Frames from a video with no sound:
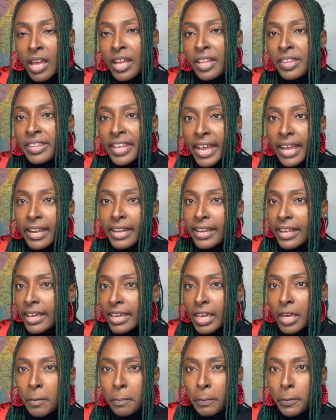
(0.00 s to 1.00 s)
then they
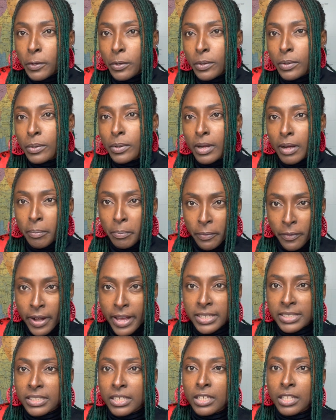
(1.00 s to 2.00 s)
keep you
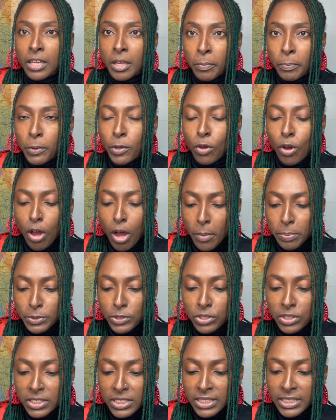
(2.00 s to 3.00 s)
abreast, they keep you up
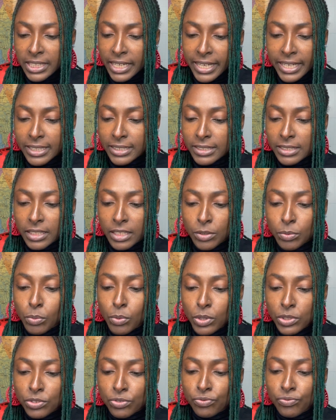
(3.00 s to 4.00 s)
to date. It
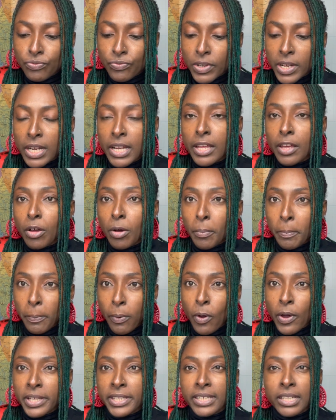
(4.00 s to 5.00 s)
was really on
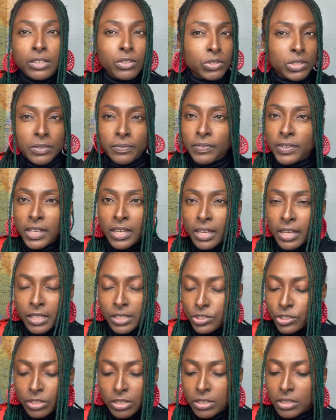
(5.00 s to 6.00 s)
point, their
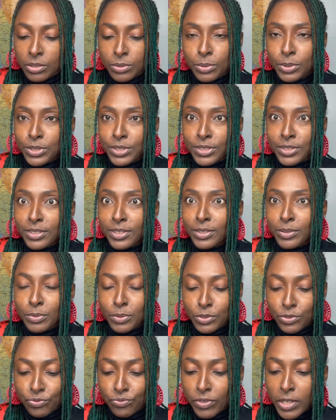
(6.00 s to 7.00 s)
notification. It
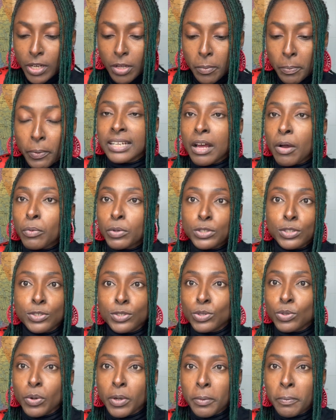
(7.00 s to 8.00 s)
was really on point. I was
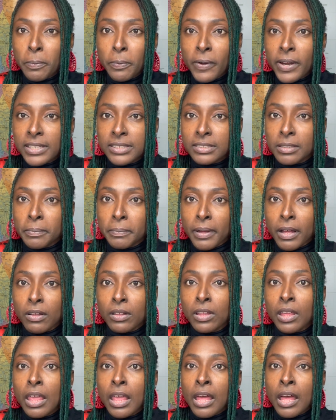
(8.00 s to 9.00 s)
so impressed
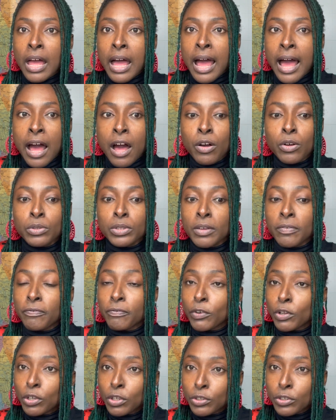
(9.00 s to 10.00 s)
about how they
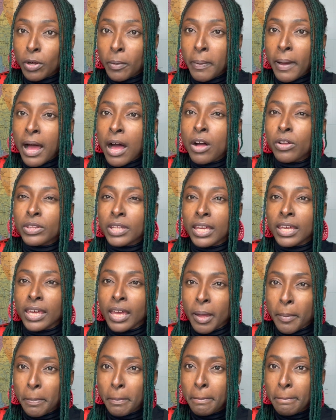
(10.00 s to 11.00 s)
followed up, how they
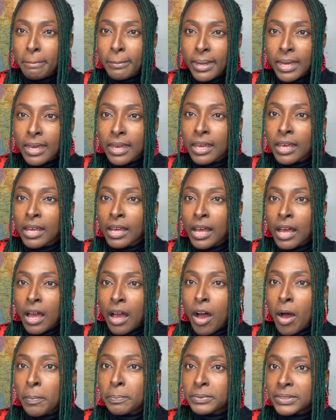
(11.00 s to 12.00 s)
kept me
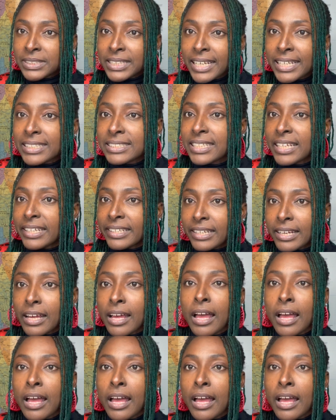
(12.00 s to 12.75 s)
updated